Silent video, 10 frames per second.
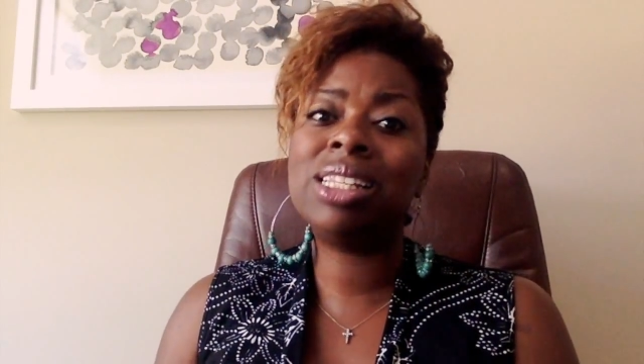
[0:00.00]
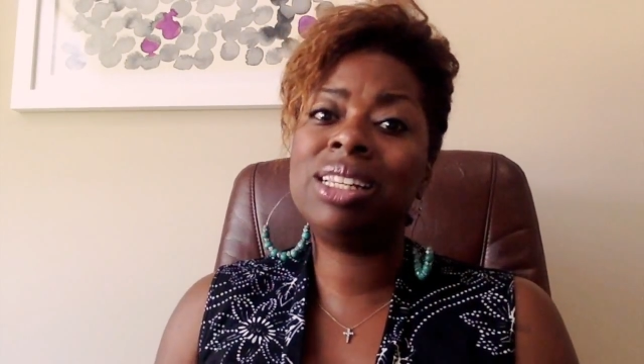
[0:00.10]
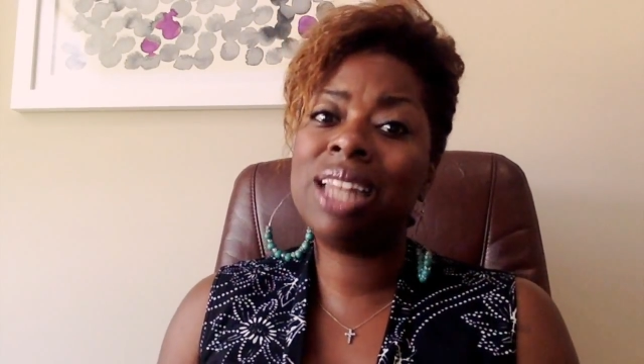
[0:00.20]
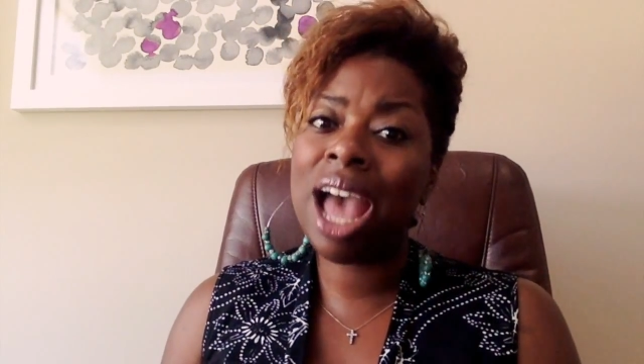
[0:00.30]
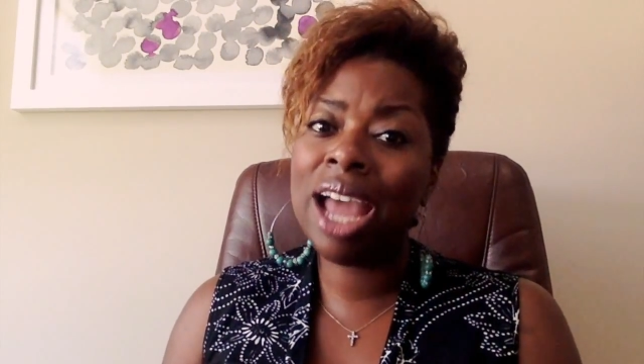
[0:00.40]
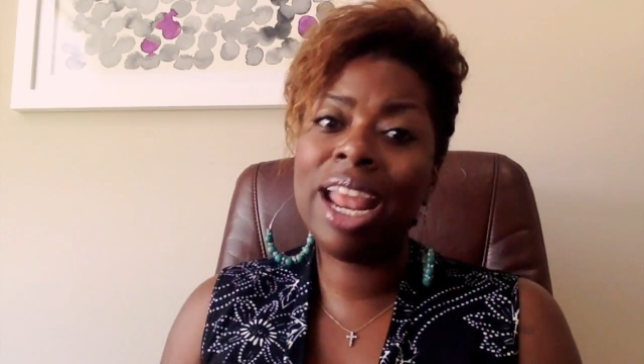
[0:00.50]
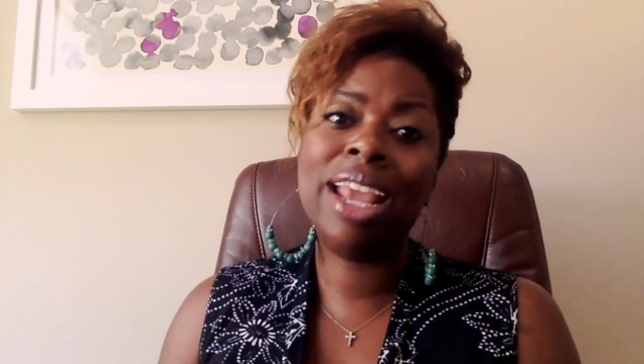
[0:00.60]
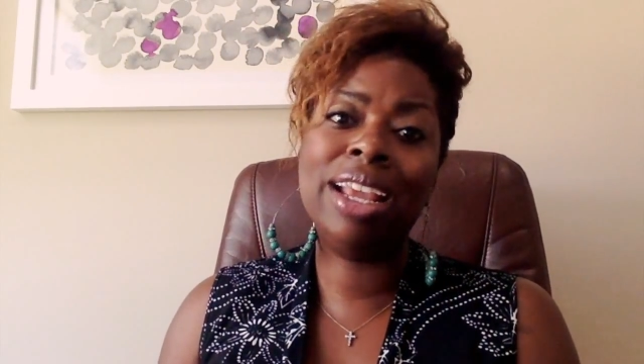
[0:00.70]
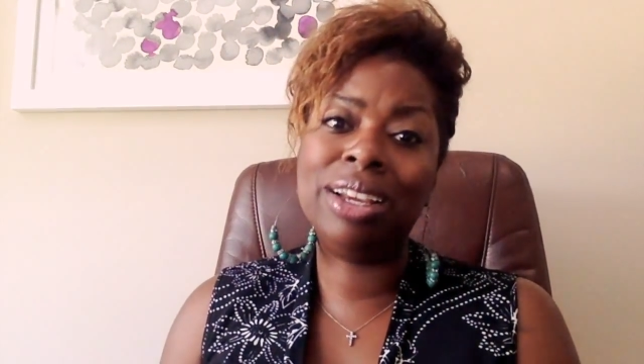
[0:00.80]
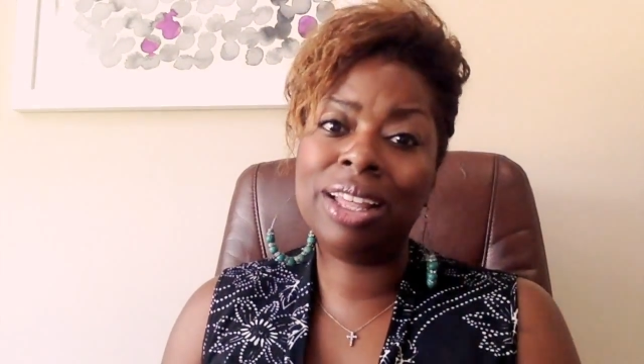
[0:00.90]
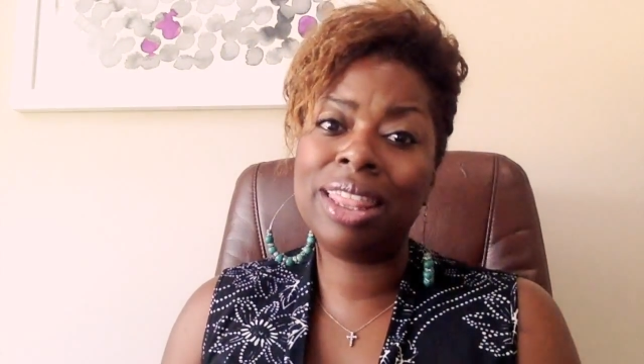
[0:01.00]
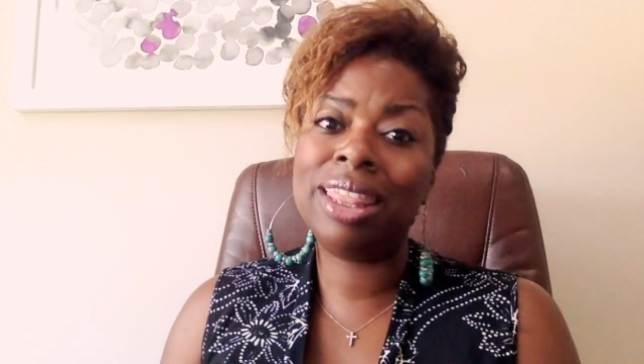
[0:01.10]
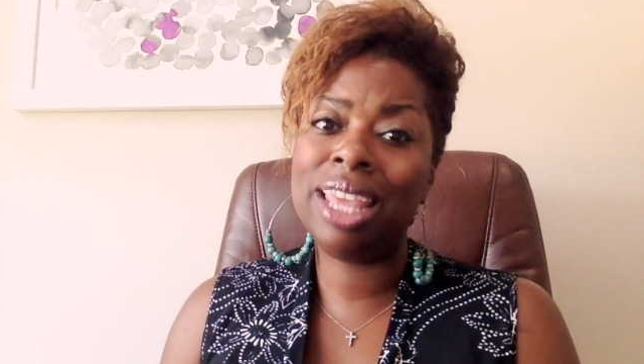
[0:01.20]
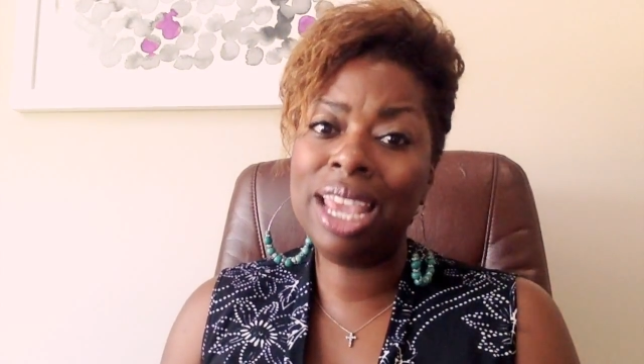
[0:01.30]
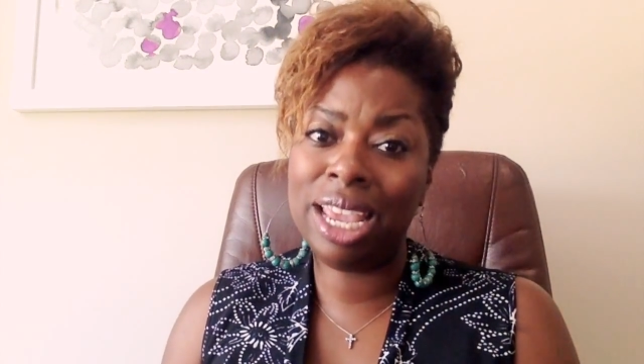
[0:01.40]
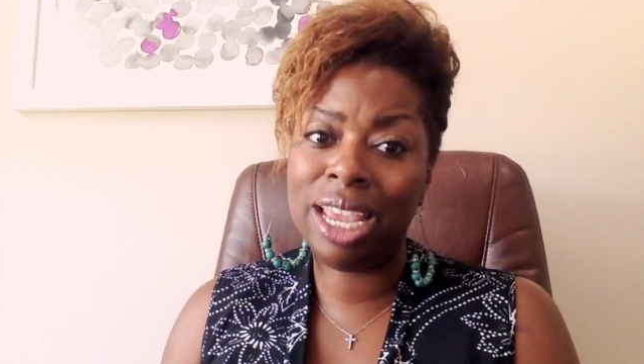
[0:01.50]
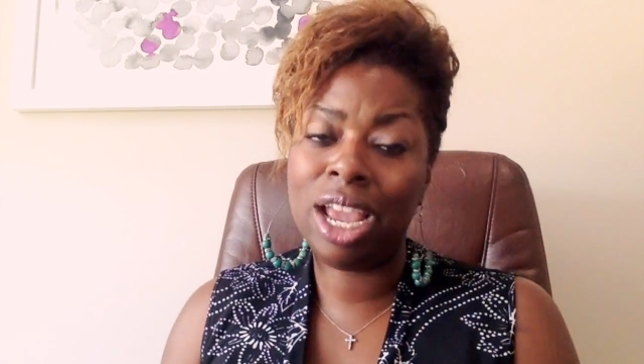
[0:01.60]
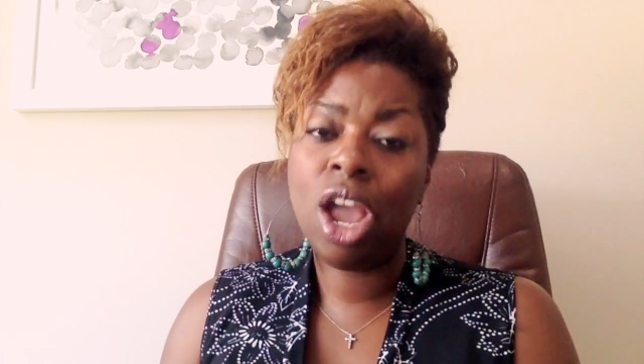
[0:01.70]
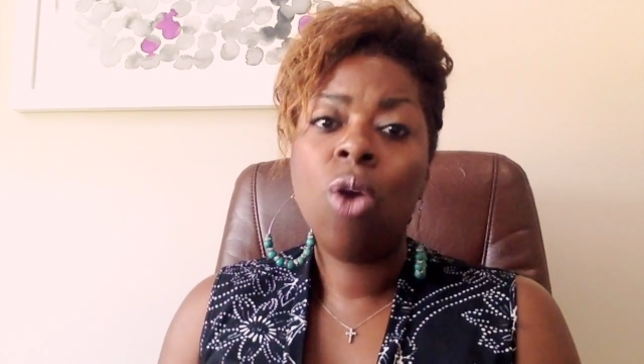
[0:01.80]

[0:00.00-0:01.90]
not a good thing